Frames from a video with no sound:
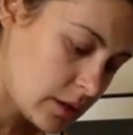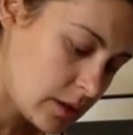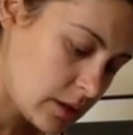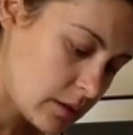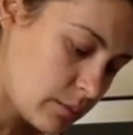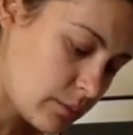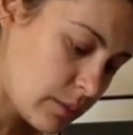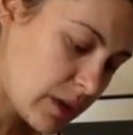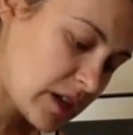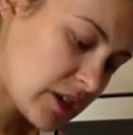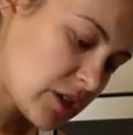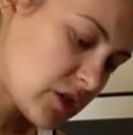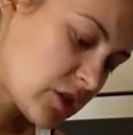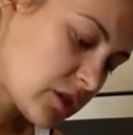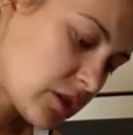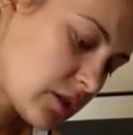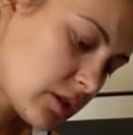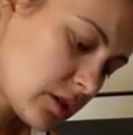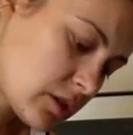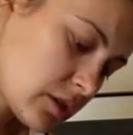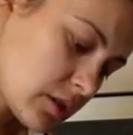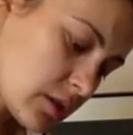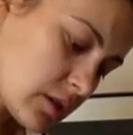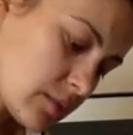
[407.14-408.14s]
Mash
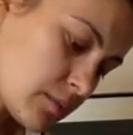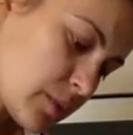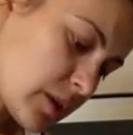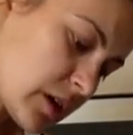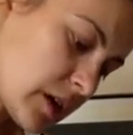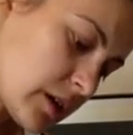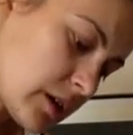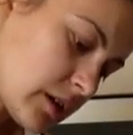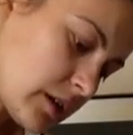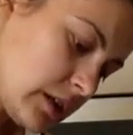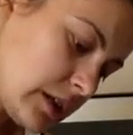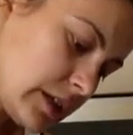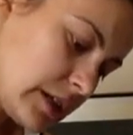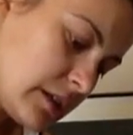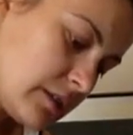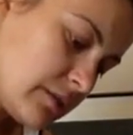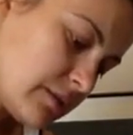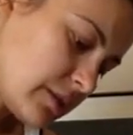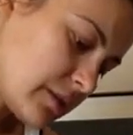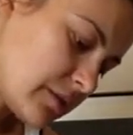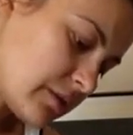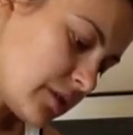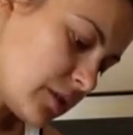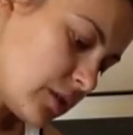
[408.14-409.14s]
it, but leave
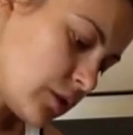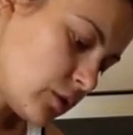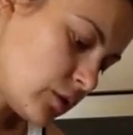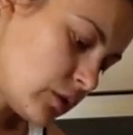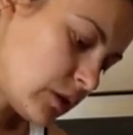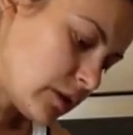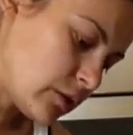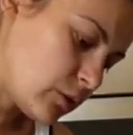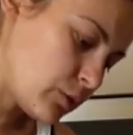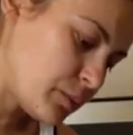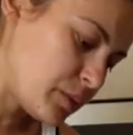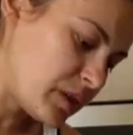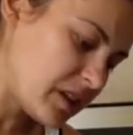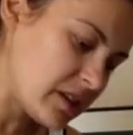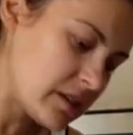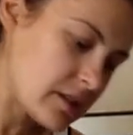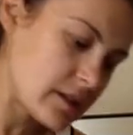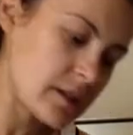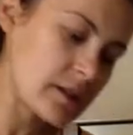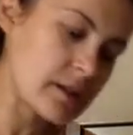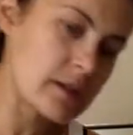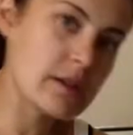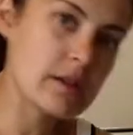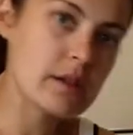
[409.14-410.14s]
a few little
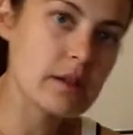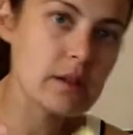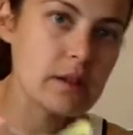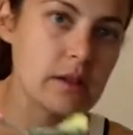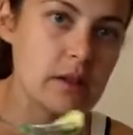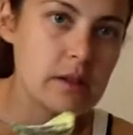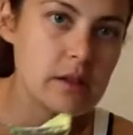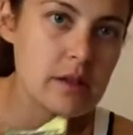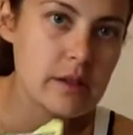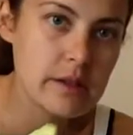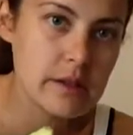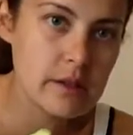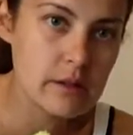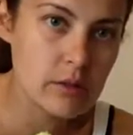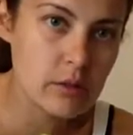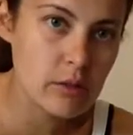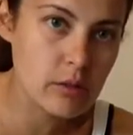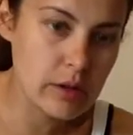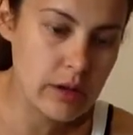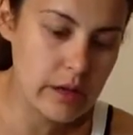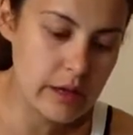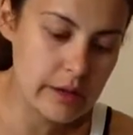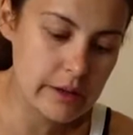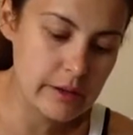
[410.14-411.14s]
pieces still
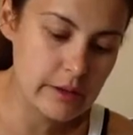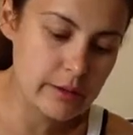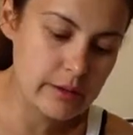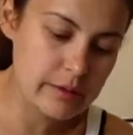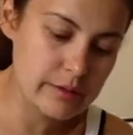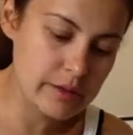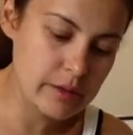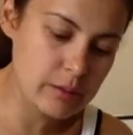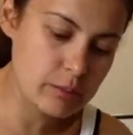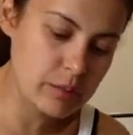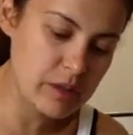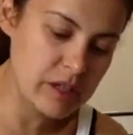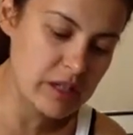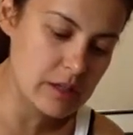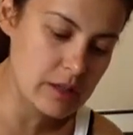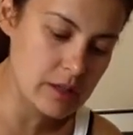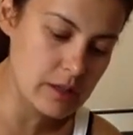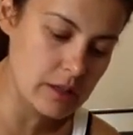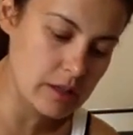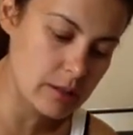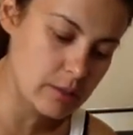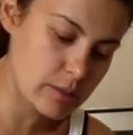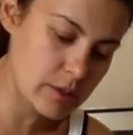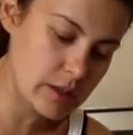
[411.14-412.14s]
kind of in
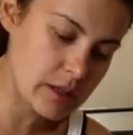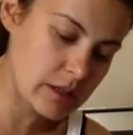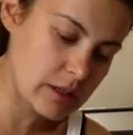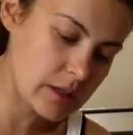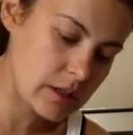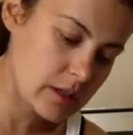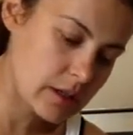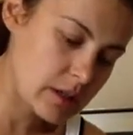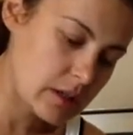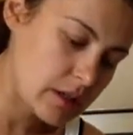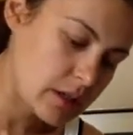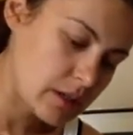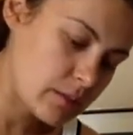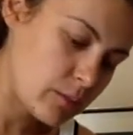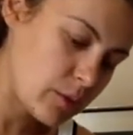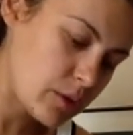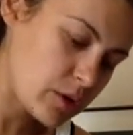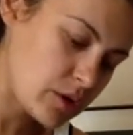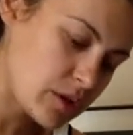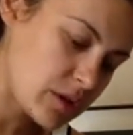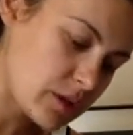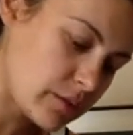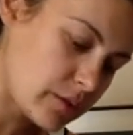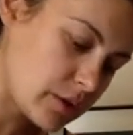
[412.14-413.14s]
pieces, but
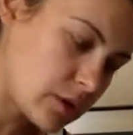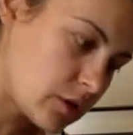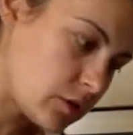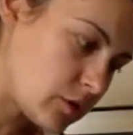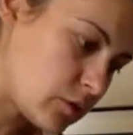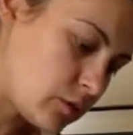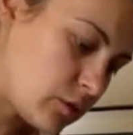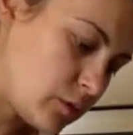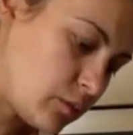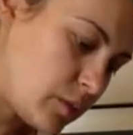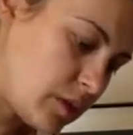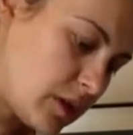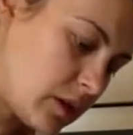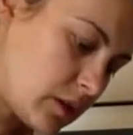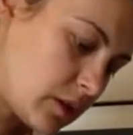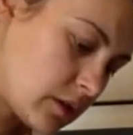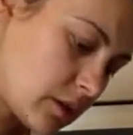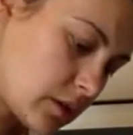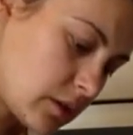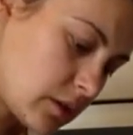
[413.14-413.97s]
most of it should be